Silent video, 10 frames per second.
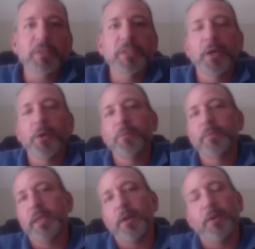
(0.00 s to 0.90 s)
So,
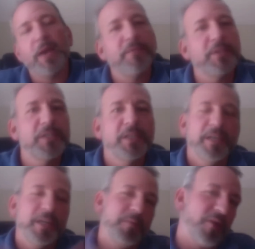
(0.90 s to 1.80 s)
you know, you have this
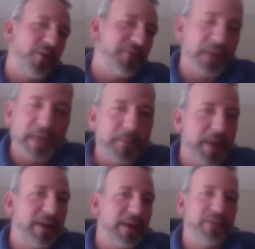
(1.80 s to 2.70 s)
perfectly
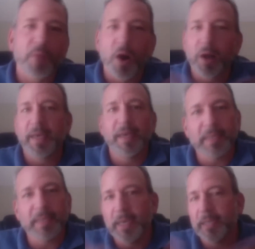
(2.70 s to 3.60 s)
competitive
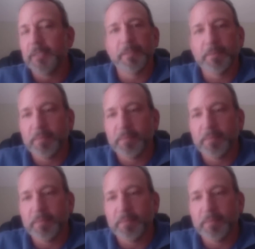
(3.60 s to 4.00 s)
market and,